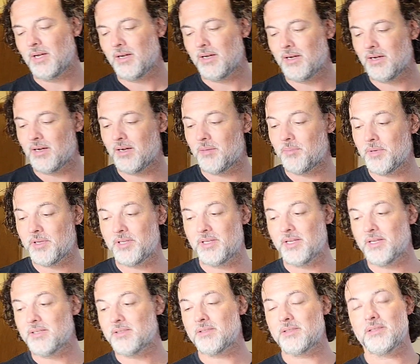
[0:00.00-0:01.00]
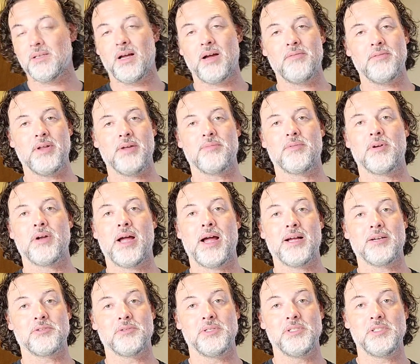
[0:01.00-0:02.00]
But this, I've never
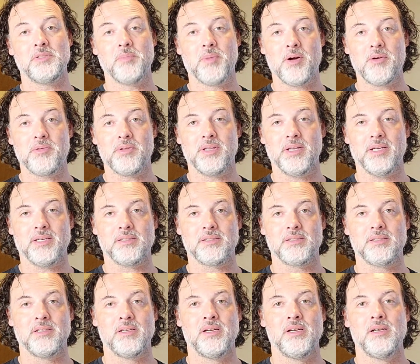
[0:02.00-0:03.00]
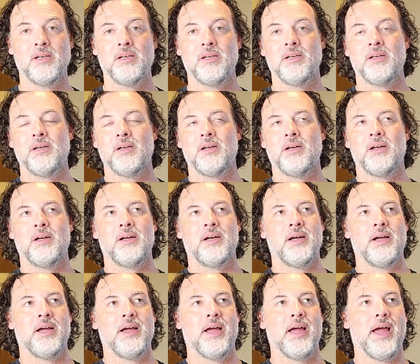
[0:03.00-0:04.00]
actually smoked this.
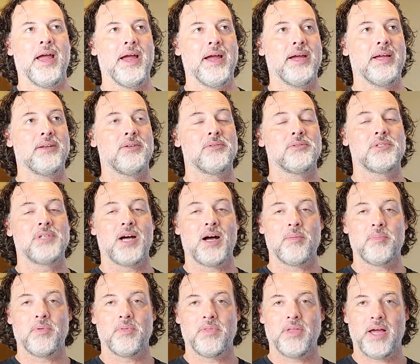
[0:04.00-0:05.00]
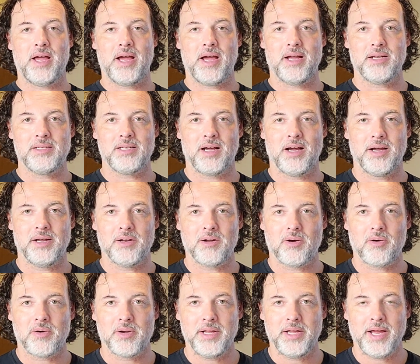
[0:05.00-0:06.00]
And on top of that, I had
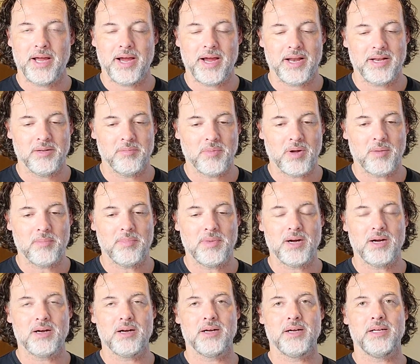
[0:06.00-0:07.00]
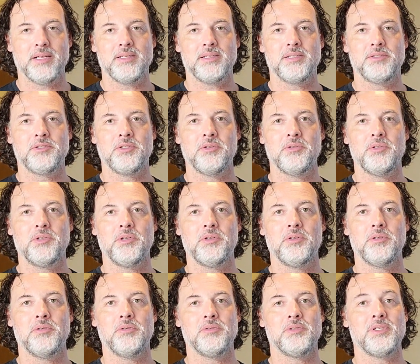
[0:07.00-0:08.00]
already had in my mind to
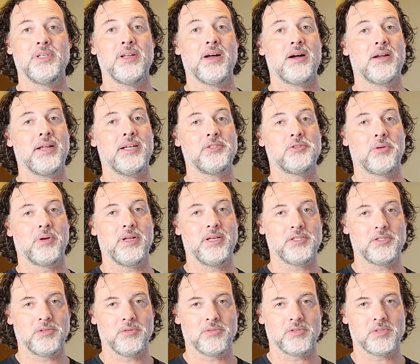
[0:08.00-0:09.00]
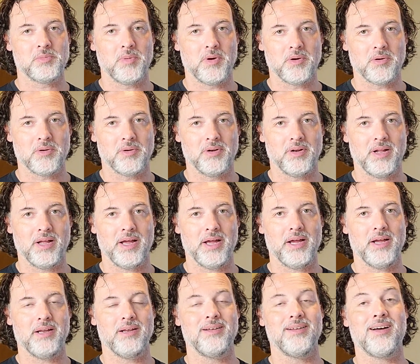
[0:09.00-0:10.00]
use not a traditional smoker
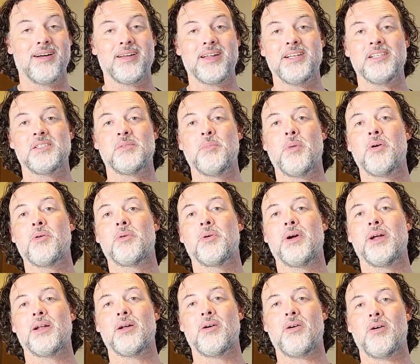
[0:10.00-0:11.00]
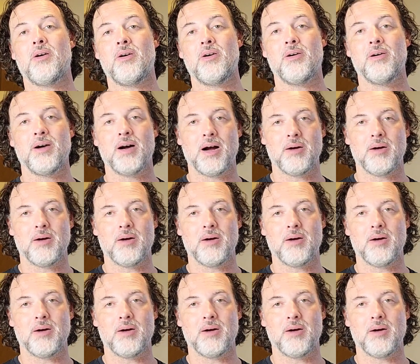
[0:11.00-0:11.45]
today, not a smoker at all.